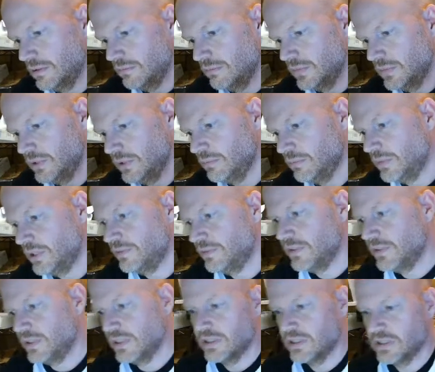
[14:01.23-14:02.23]
Little
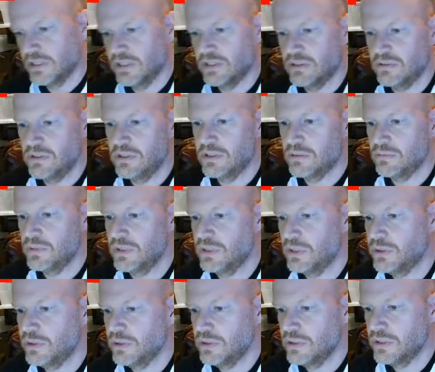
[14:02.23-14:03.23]
minifig accessories, some really
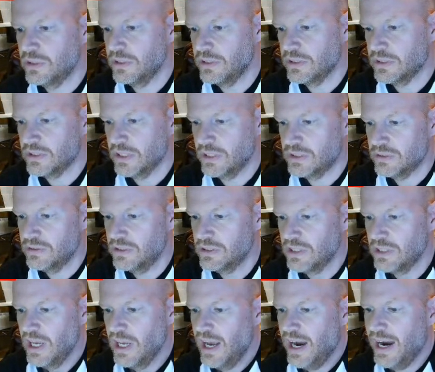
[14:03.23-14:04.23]
cool little accessories.
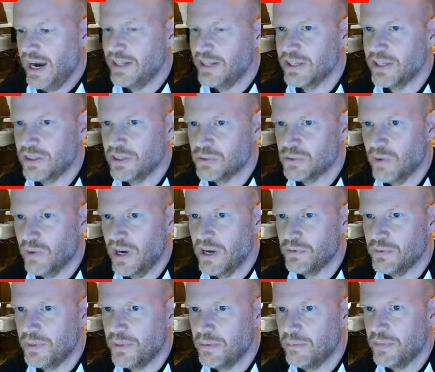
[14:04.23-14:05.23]
I like this white
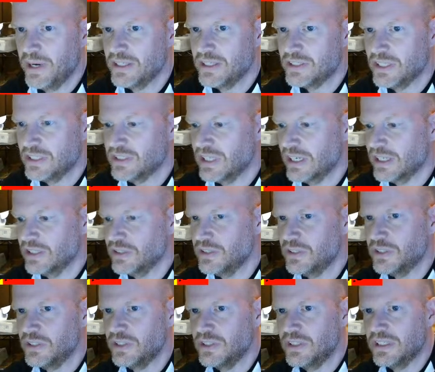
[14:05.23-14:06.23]
one the best. It's like a
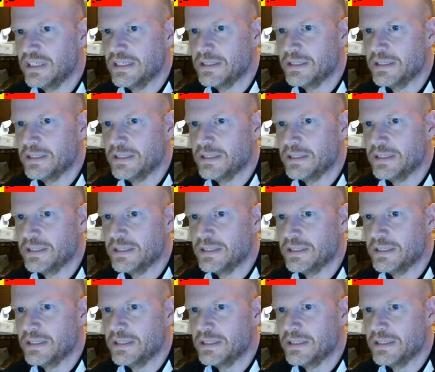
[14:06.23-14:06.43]
little,